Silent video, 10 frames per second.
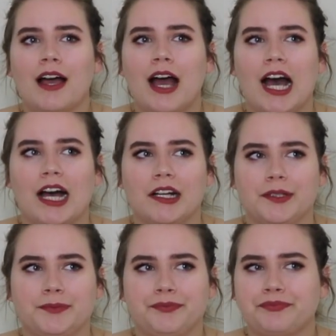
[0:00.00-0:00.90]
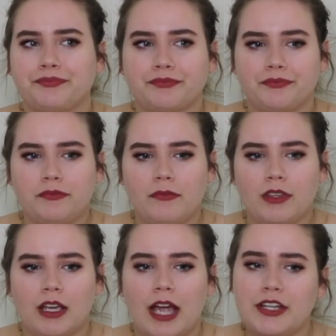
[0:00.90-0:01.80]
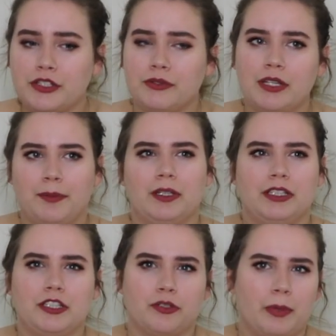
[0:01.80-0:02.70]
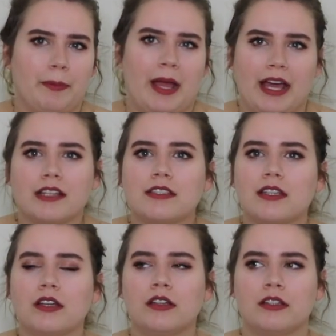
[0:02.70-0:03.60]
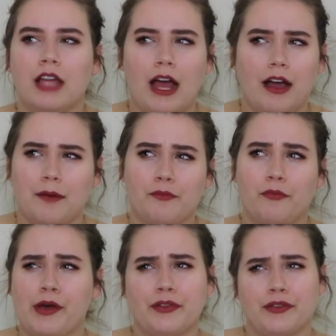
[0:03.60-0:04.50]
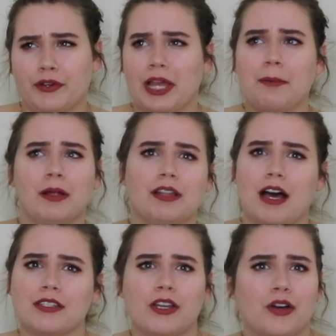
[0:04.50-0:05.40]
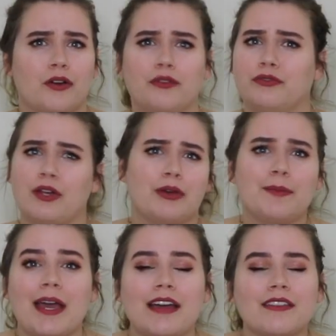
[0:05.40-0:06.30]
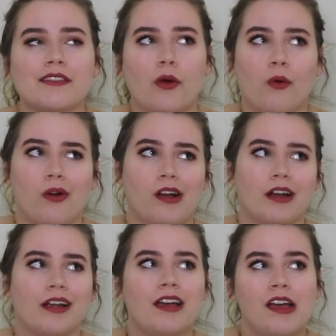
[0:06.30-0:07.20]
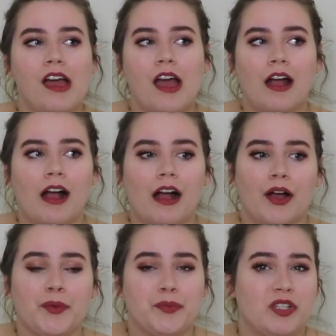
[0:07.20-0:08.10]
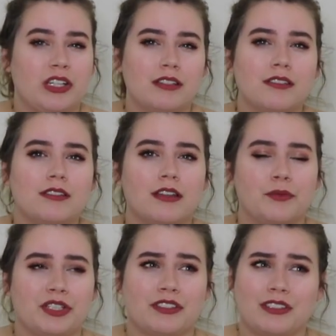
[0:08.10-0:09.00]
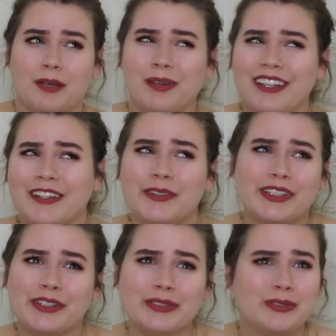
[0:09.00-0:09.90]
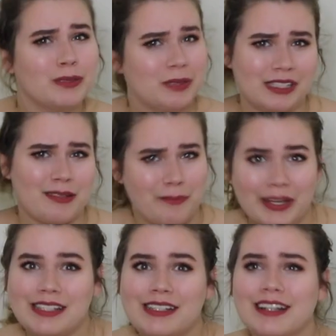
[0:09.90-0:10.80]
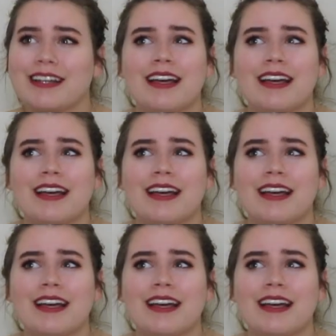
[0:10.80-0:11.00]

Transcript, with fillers: um, I do typically just wear pants, um, whether they're like palazzo flowy pants or um, jeans, which is typically what I go for because I'm basic.